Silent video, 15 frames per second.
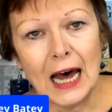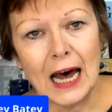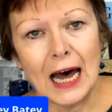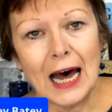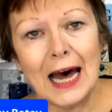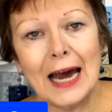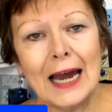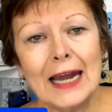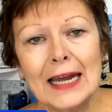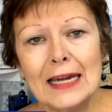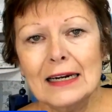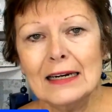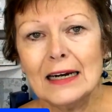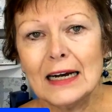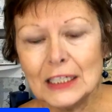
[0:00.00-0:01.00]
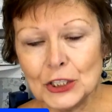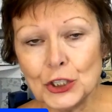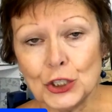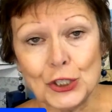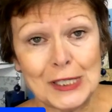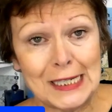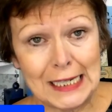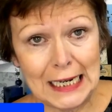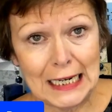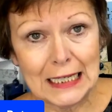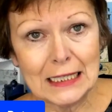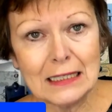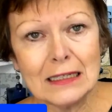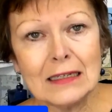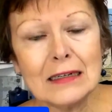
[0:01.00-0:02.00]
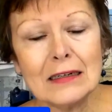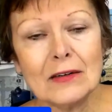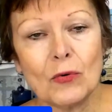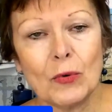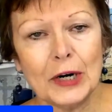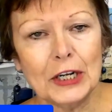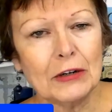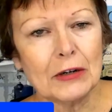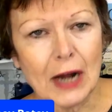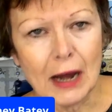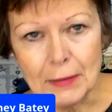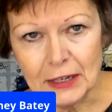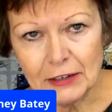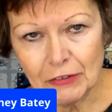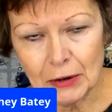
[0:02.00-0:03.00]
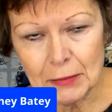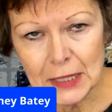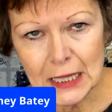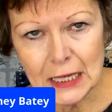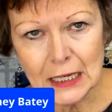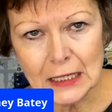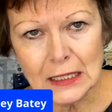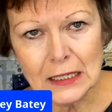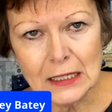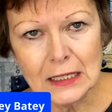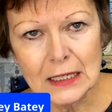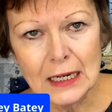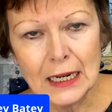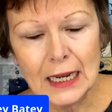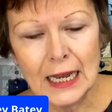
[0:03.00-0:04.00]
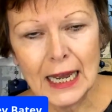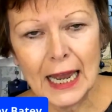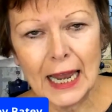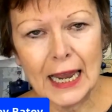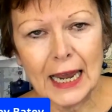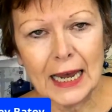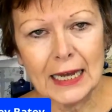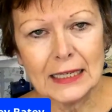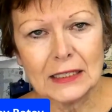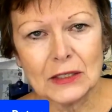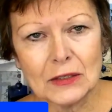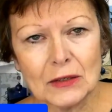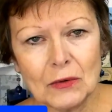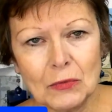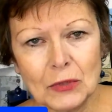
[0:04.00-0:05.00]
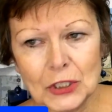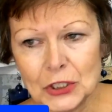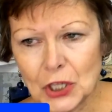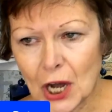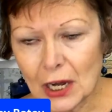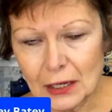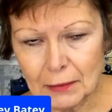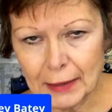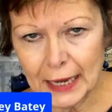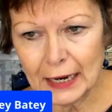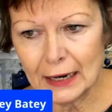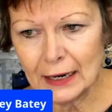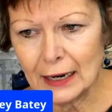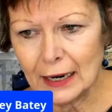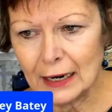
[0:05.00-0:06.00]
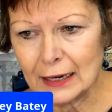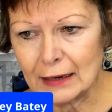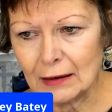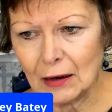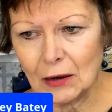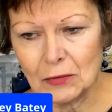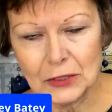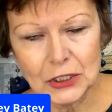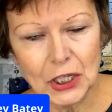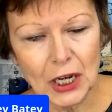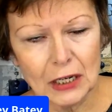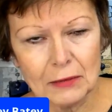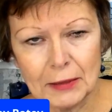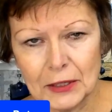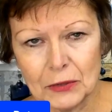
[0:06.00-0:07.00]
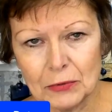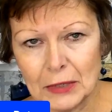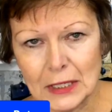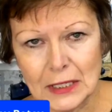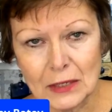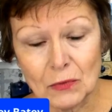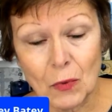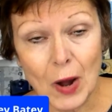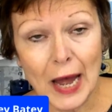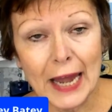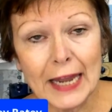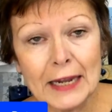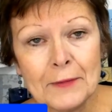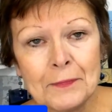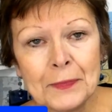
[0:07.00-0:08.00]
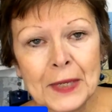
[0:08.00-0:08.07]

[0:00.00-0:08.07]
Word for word: I understand where you're coming from in this, and we'll talk about it and uh, we'll talk about the reason why.